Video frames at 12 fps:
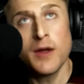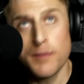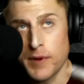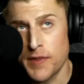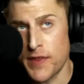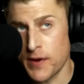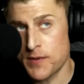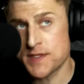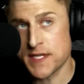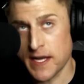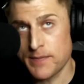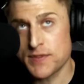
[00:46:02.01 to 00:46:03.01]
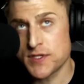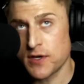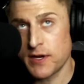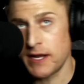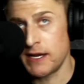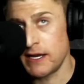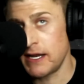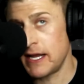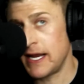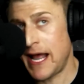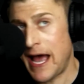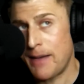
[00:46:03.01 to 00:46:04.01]
but there was an episode, and
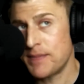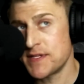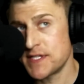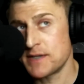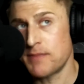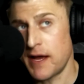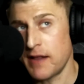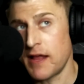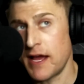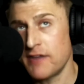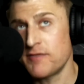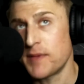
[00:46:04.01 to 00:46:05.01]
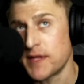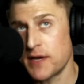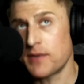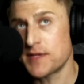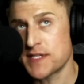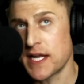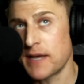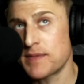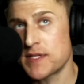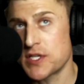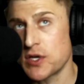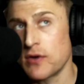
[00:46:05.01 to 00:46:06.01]
it happens in my life, but there was an
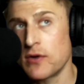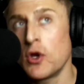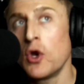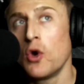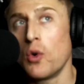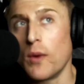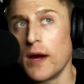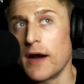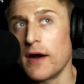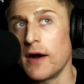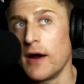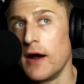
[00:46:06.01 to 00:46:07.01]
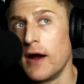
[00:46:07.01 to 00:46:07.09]
episode where